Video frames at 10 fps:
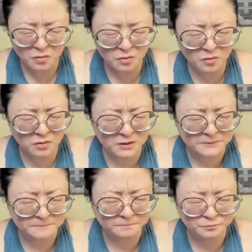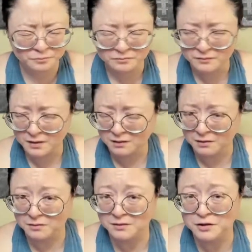Ooh.
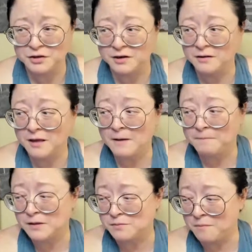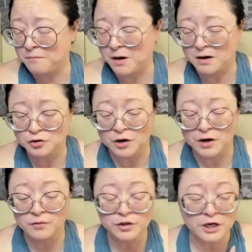Oh, did you hear that? That's my body trying
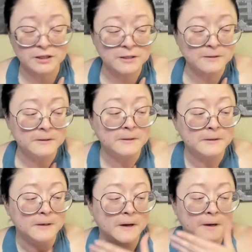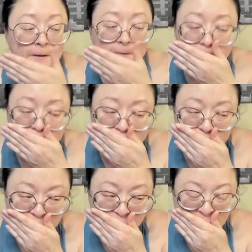to reject it. Um,
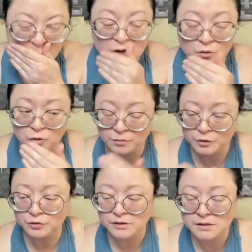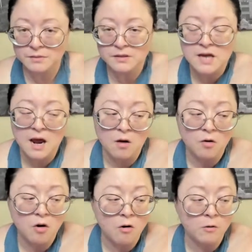I don't normally drink something this high
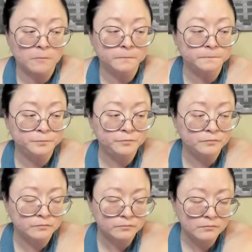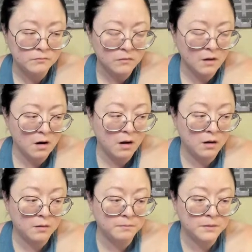alcohol.
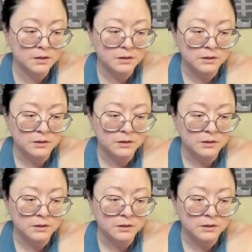Um,